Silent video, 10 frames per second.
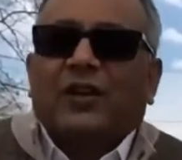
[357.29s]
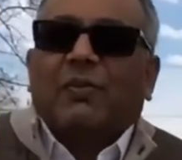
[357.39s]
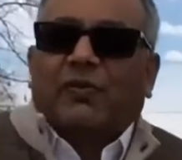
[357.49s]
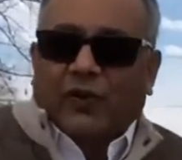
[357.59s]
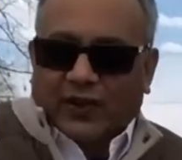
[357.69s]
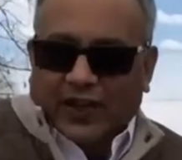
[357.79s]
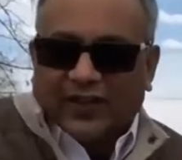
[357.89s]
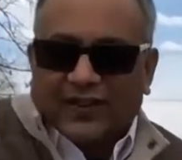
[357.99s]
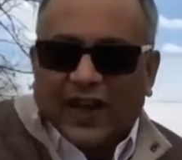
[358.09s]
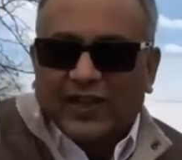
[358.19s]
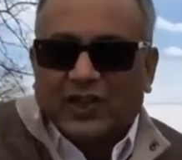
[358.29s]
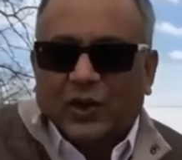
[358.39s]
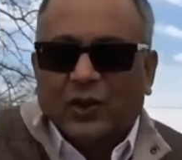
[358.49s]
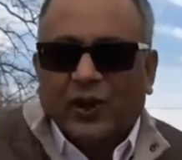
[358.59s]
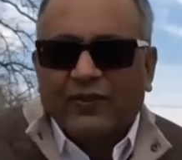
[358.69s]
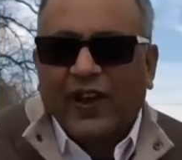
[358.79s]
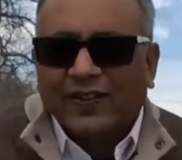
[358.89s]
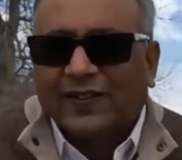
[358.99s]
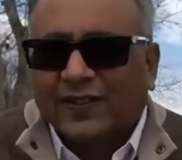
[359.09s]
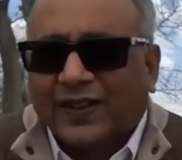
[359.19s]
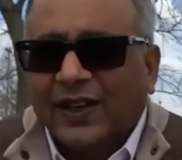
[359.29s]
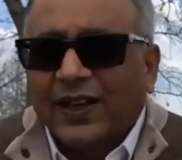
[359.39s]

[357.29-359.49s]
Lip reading: before they decide to invest.